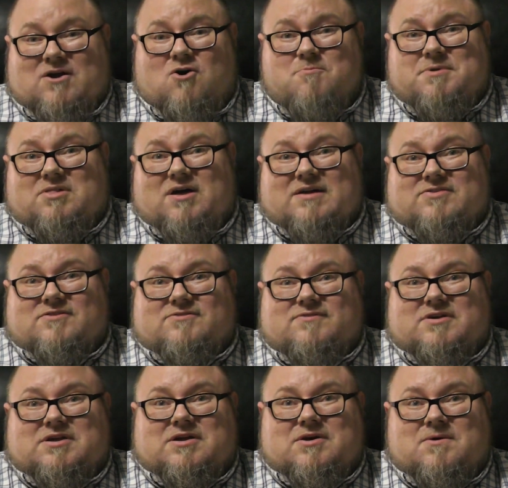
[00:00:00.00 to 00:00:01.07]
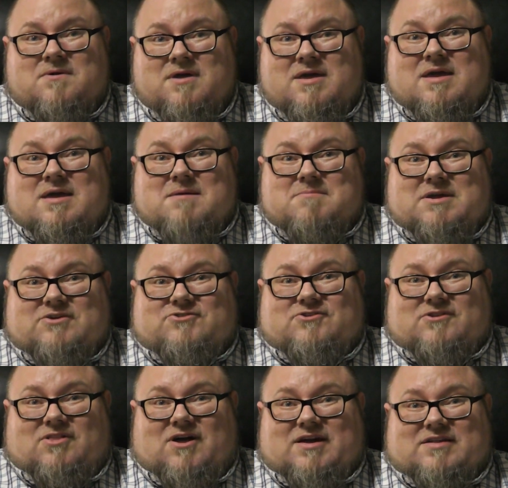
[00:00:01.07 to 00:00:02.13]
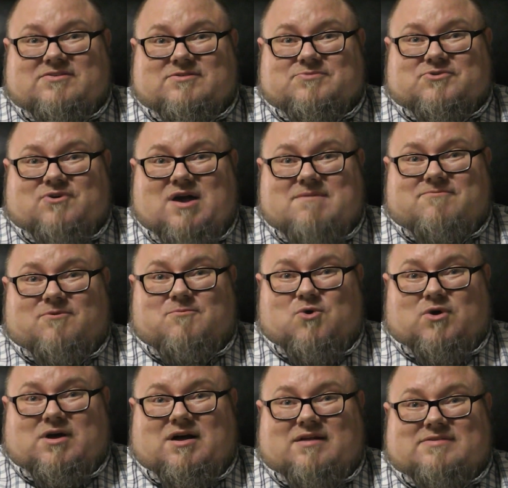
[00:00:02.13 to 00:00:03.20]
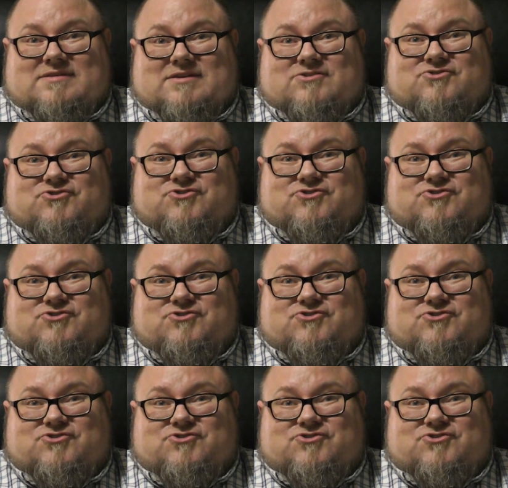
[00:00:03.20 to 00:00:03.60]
I hope you like this video. Make sure to like and subscribe for more content